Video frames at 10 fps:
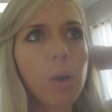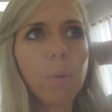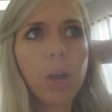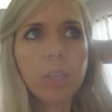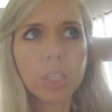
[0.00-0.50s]
I
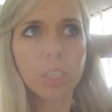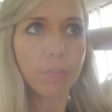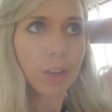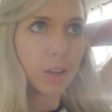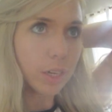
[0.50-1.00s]
watched this
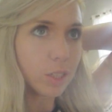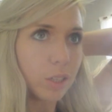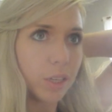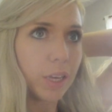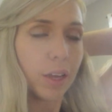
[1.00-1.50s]
video
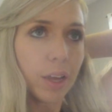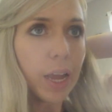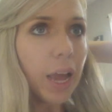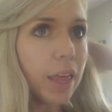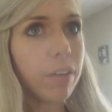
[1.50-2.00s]
actually,
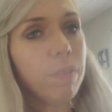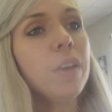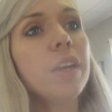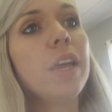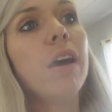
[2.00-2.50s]
and I
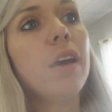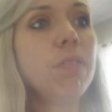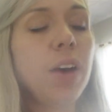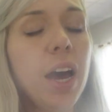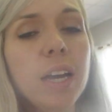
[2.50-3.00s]
figured out
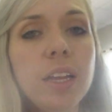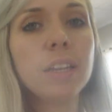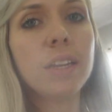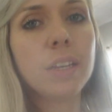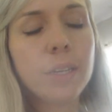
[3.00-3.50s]
if I
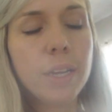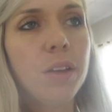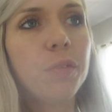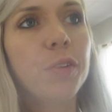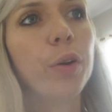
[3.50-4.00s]
did
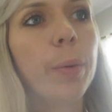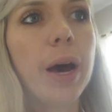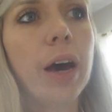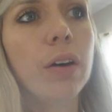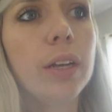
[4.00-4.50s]
it for a
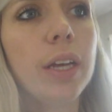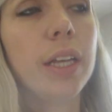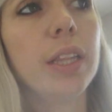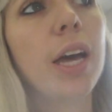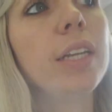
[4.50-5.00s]
while
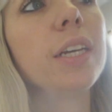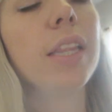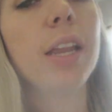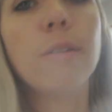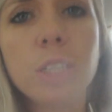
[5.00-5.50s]
and liked it,
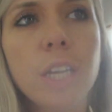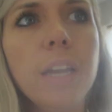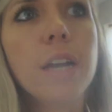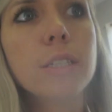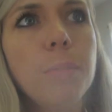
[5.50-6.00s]
then I would show you guys.